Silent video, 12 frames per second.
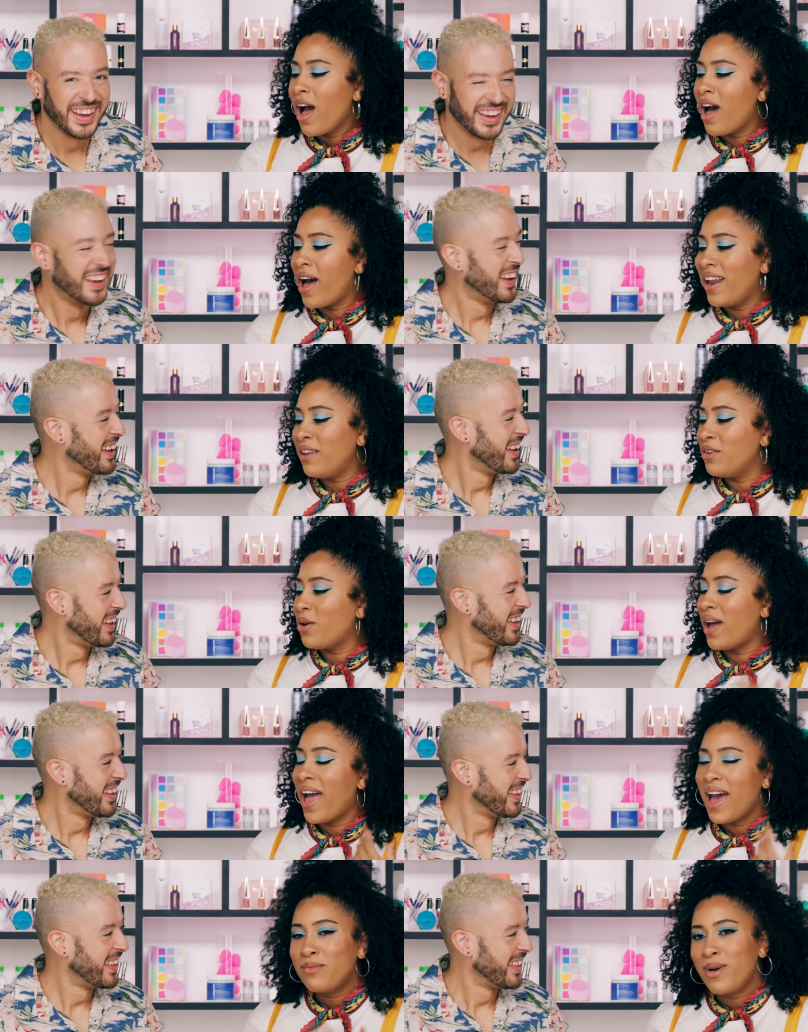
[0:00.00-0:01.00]
Speaker 1: uh, I didn't even know I
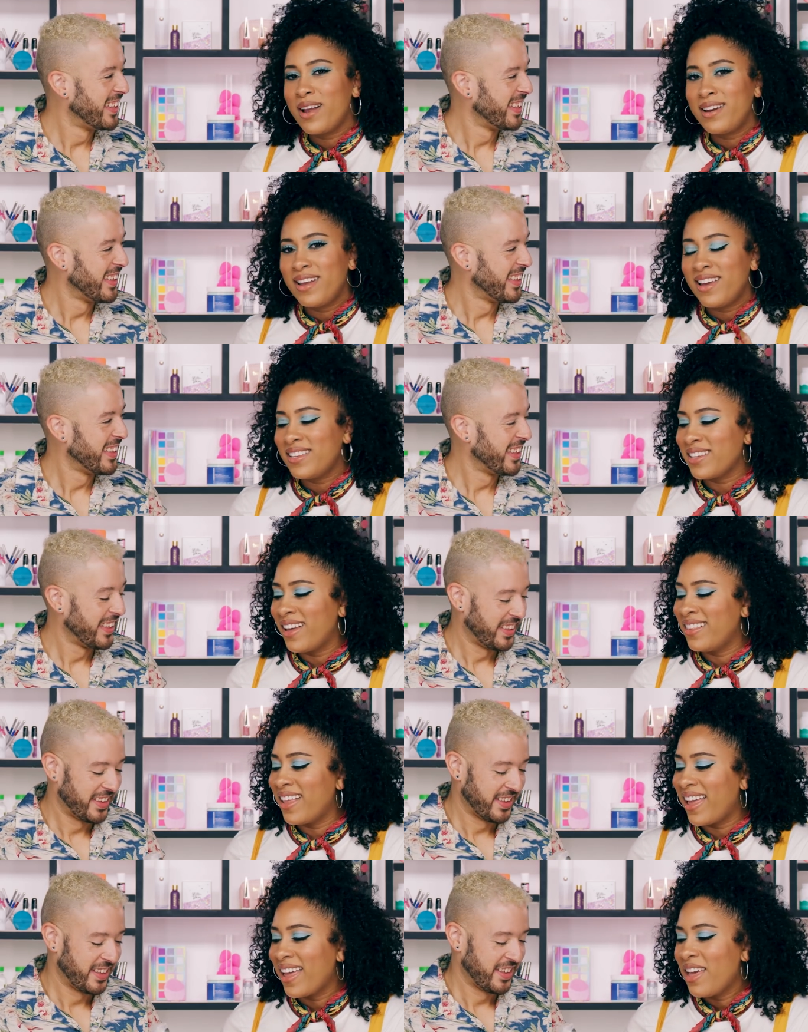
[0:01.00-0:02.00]
had redness. And
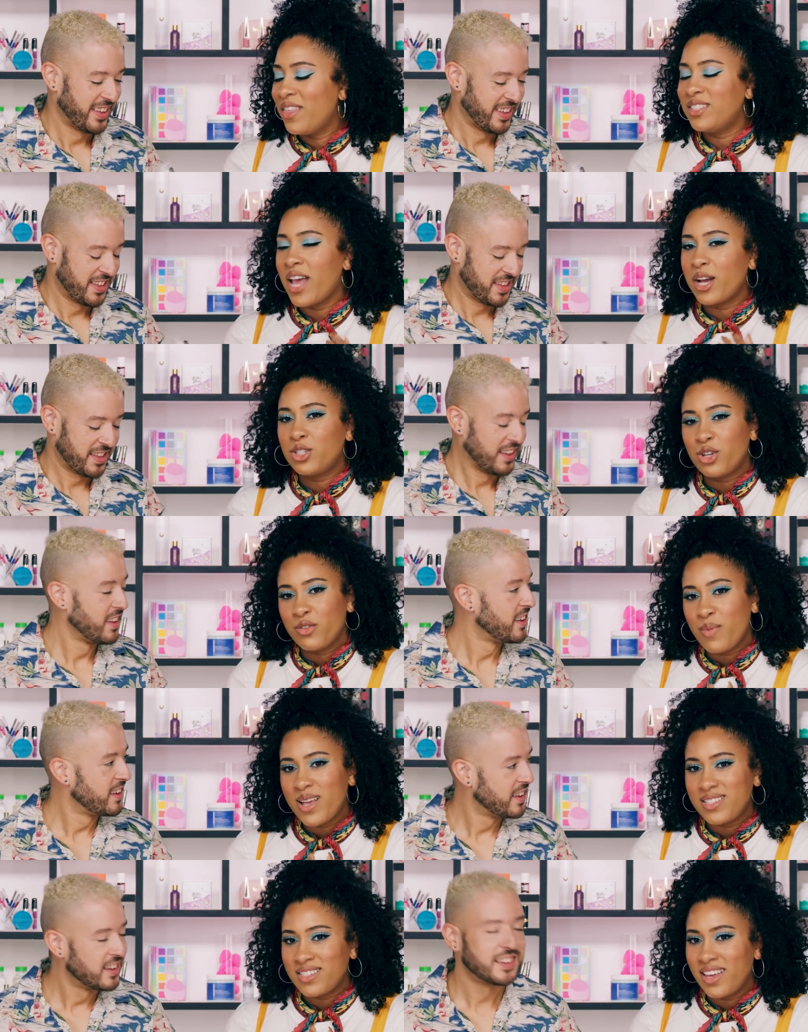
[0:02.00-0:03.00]
like the texture of
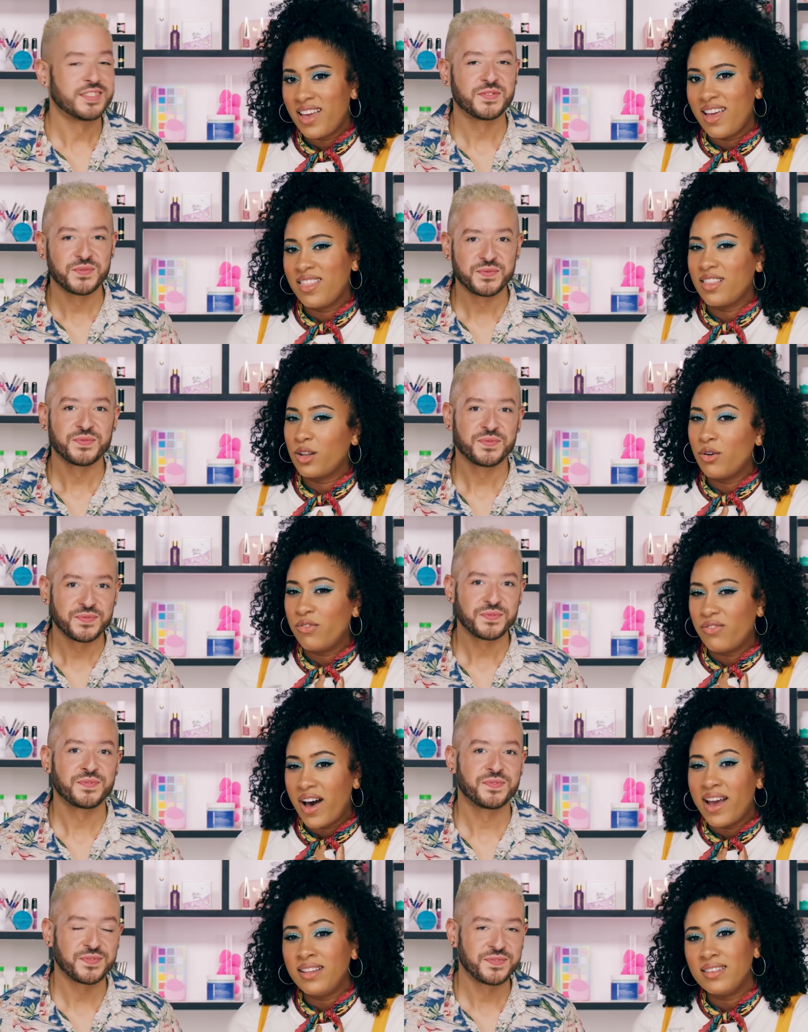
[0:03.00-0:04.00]
my skin, the little
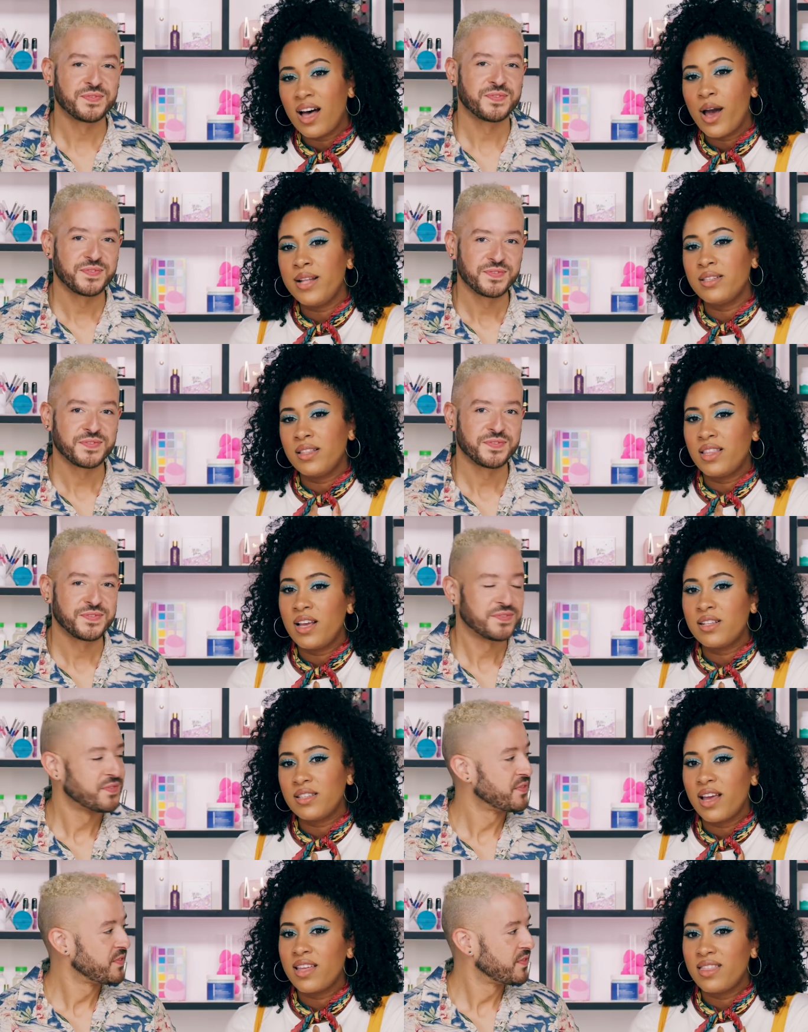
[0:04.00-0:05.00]
fine lines and
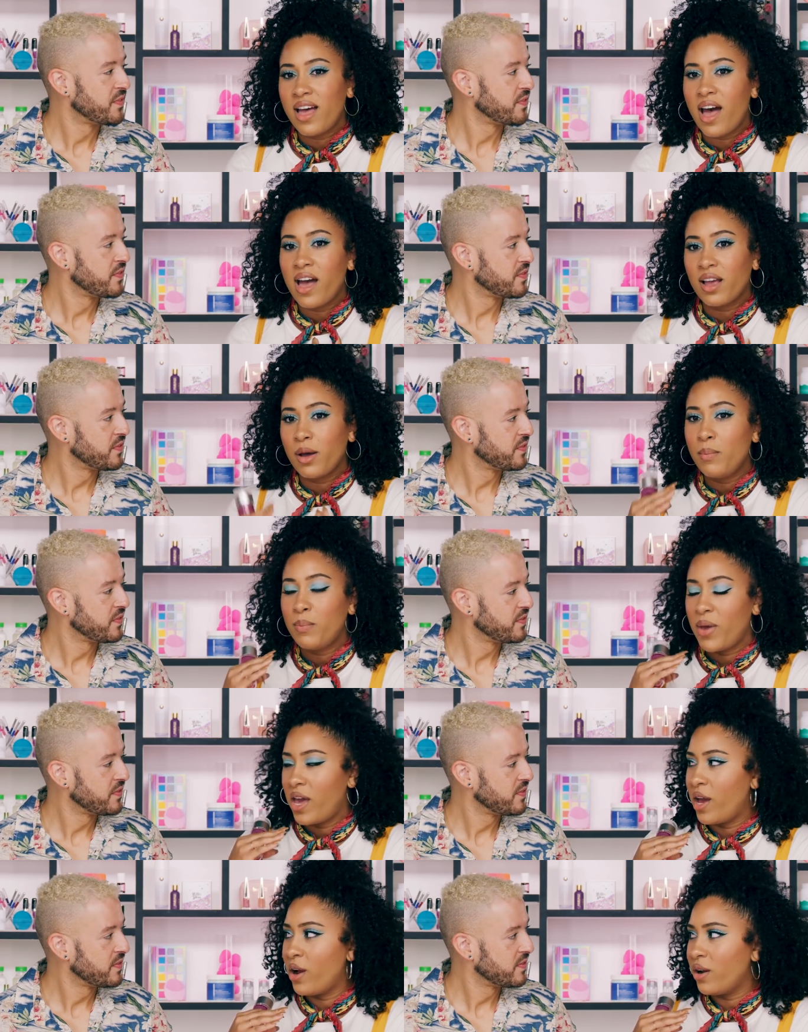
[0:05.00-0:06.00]
things like that
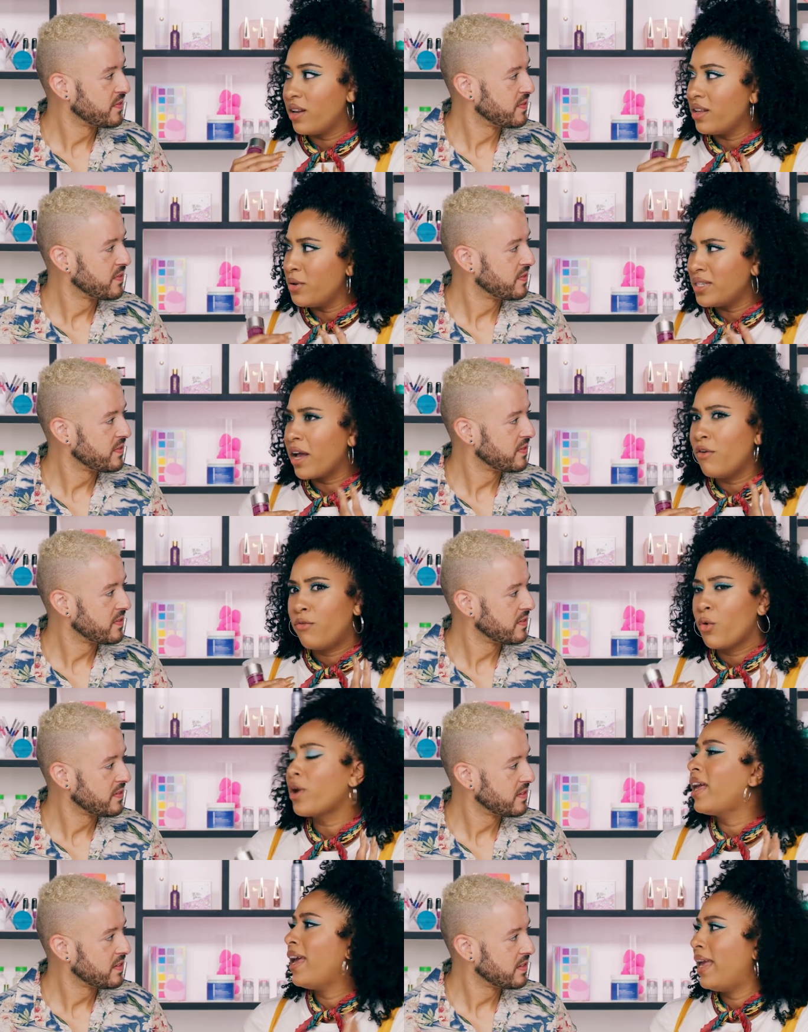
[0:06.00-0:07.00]
compared. And it was like a
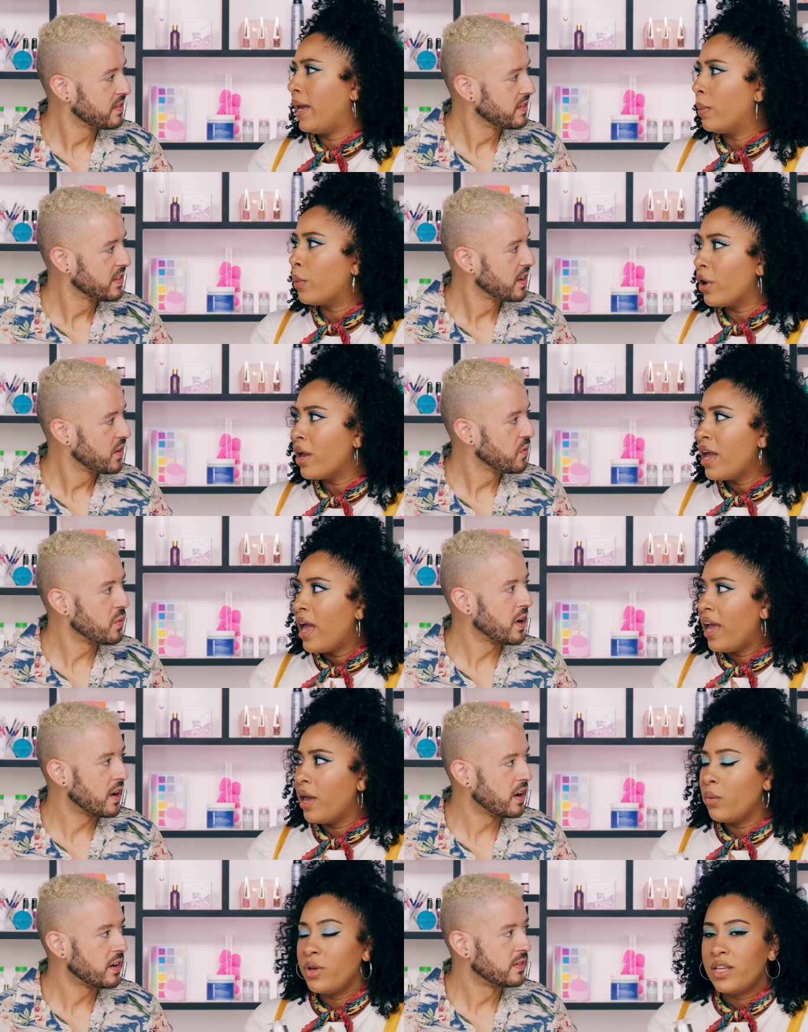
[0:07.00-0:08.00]
4K camera. Wow.
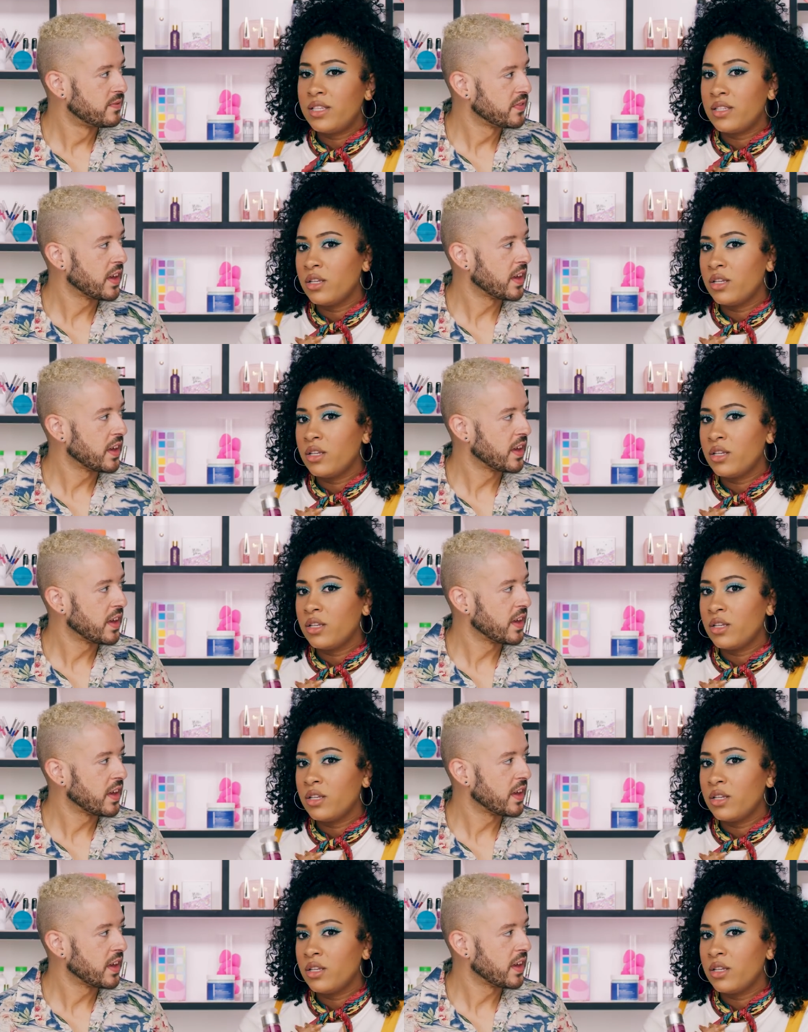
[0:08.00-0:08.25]
It was